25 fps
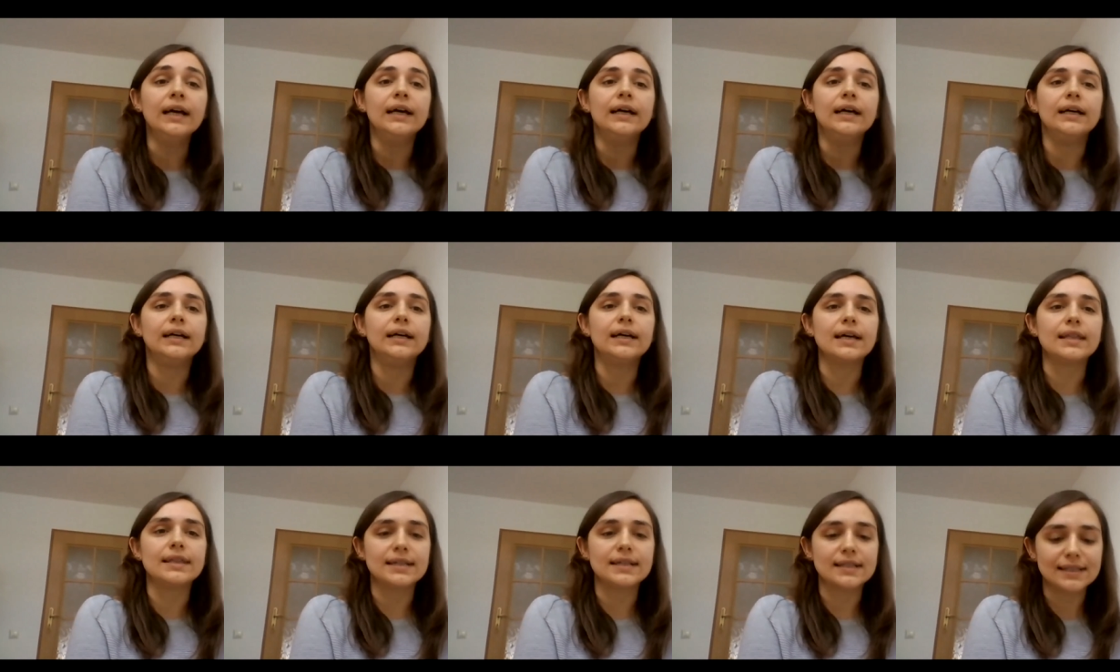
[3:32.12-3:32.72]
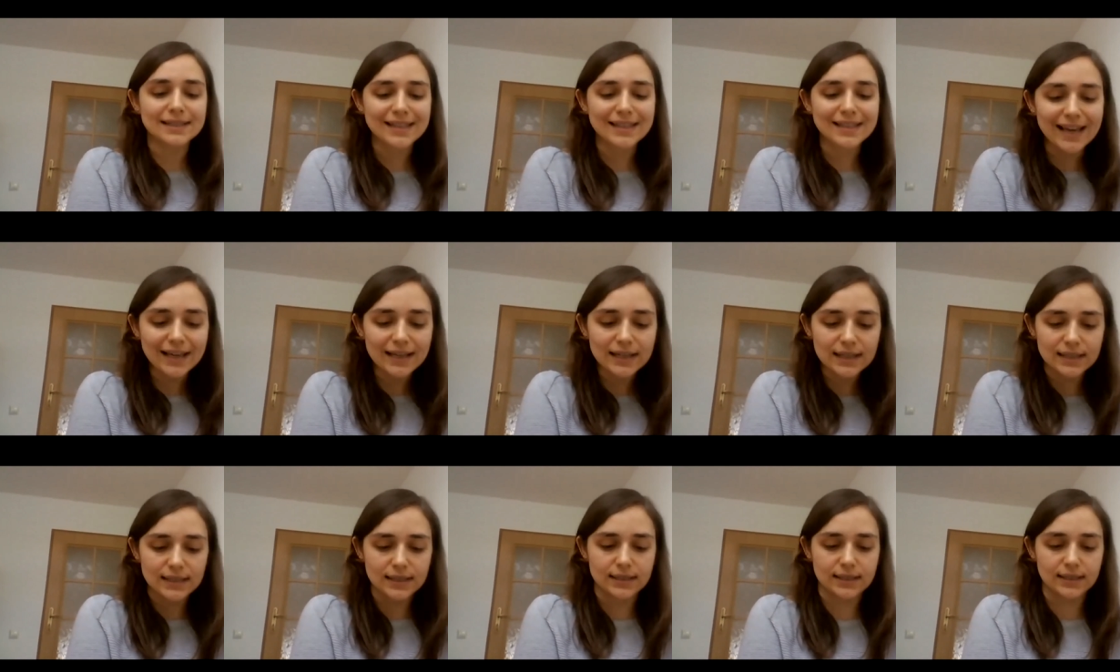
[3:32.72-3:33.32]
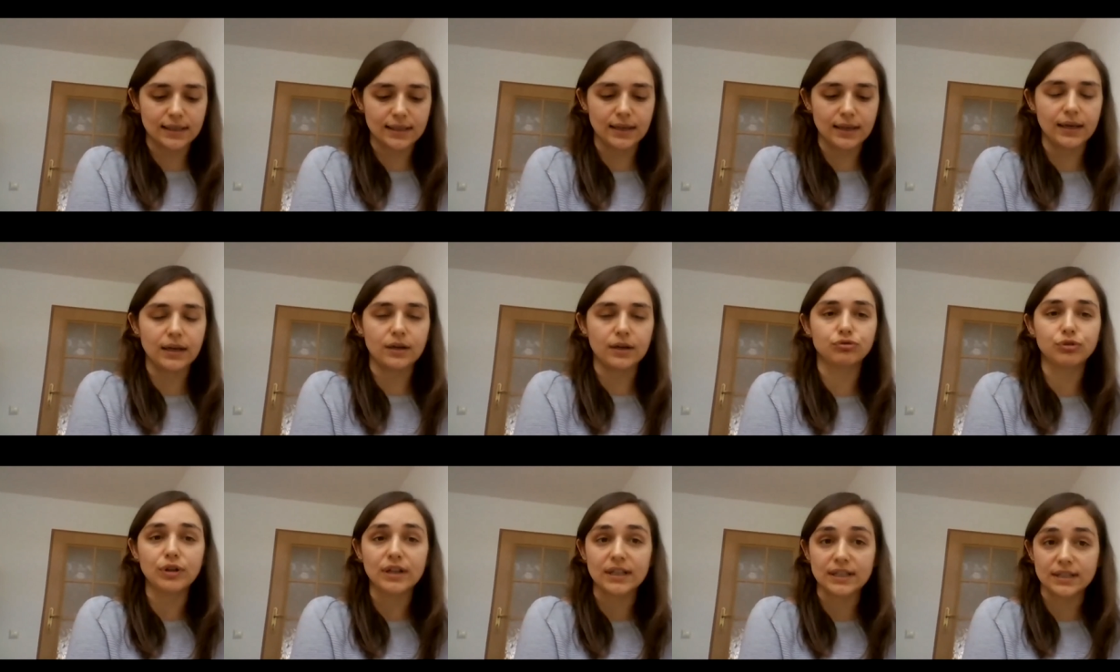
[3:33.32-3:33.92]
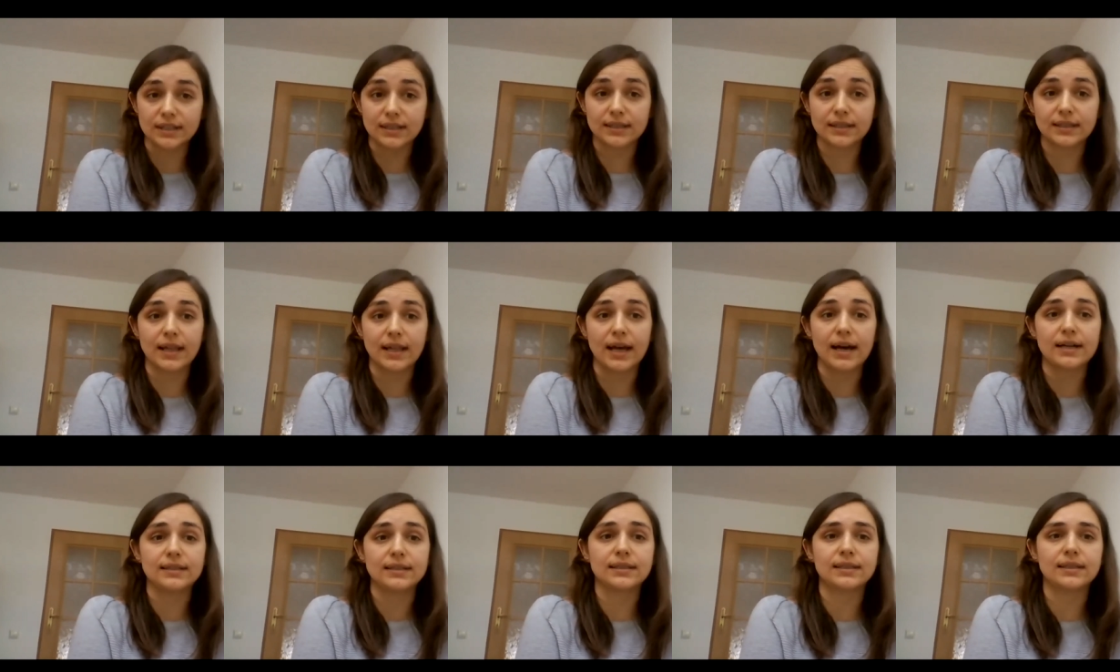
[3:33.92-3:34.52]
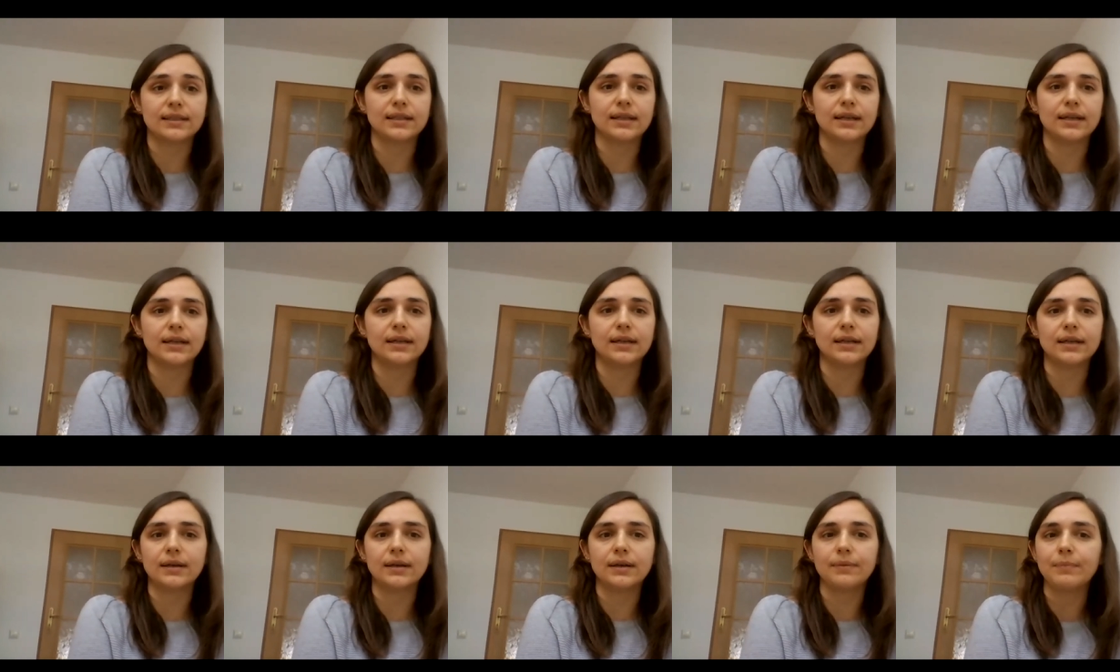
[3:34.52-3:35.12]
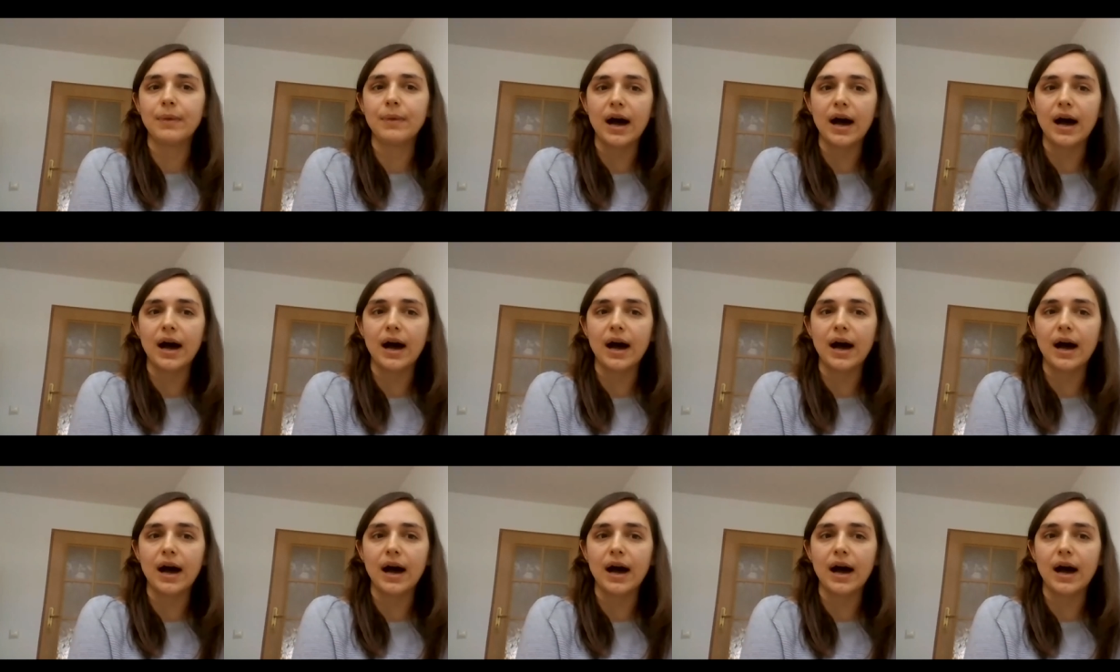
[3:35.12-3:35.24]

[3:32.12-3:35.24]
Uh, the second uh, risks that um,